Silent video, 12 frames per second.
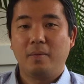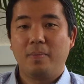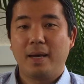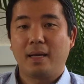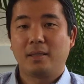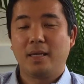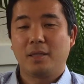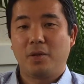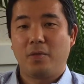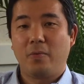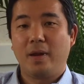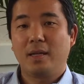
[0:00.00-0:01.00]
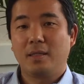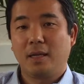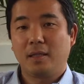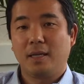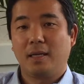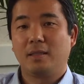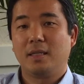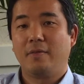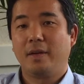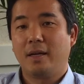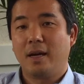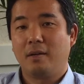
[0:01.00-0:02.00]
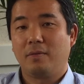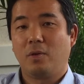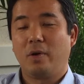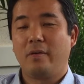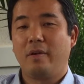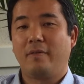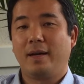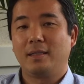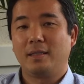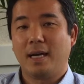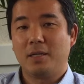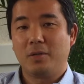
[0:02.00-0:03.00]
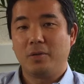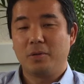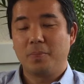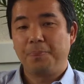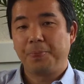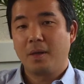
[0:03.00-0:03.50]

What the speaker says: impacts Section 386-79 of the Hawaii Revised Statutes.